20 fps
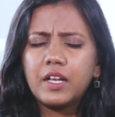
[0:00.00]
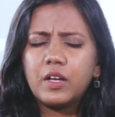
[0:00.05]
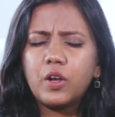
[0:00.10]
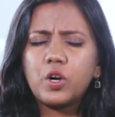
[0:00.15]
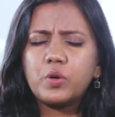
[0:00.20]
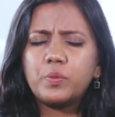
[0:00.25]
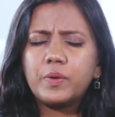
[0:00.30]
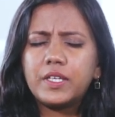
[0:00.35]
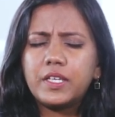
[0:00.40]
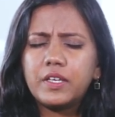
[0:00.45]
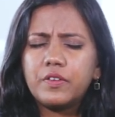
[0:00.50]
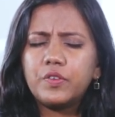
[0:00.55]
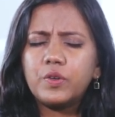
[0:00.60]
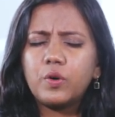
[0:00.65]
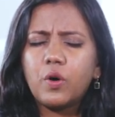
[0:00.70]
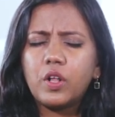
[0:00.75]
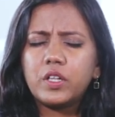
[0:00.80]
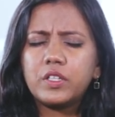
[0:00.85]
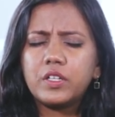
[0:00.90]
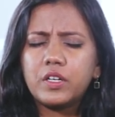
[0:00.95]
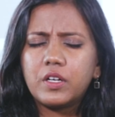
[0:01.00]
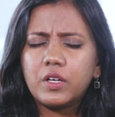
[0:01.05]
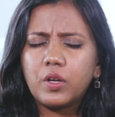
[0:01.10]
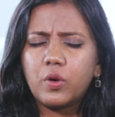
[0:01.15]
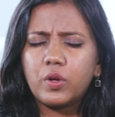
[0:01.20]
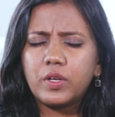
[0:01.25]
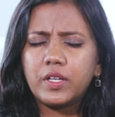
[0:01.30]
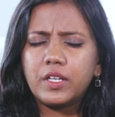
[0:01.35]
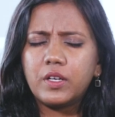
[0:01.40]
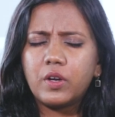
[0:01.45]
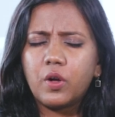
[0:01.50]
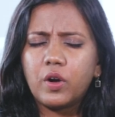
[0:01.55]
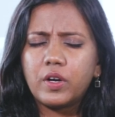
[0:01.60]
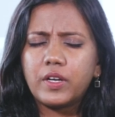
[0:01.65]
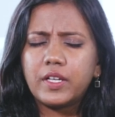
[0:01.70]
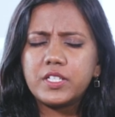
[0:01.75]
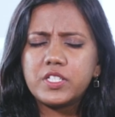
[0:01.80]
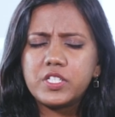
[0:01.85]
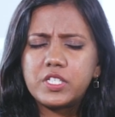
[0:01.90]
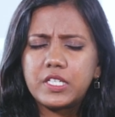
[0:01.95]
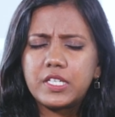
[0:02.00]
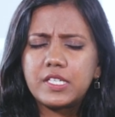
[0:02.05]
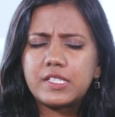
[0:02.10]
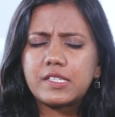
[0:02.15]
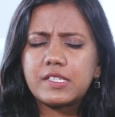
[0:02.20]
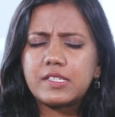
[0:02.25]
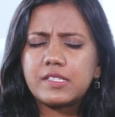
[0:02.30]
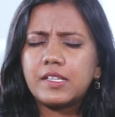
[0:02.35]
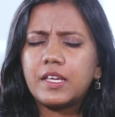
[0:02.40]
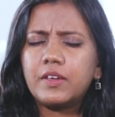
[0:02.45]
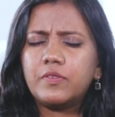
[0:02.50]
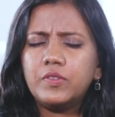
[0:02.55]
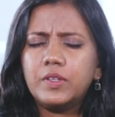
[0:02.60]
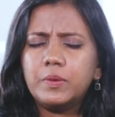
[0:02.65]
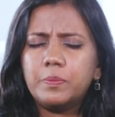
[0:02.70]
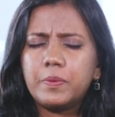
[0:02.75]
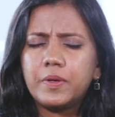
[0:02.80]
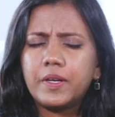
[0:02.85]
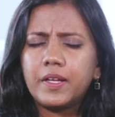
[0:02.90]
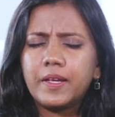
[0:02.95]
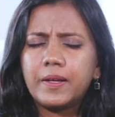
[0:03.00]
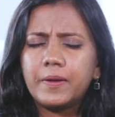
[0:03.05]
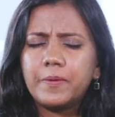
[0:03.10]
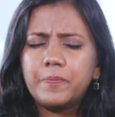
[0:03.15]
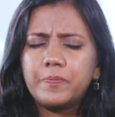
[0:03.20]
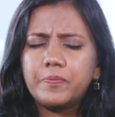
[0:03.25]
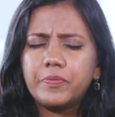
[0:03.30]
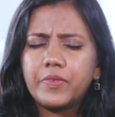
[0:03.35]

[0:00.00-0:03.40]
Lord, we give You all the glory, Lord. In Jesus' name we pray.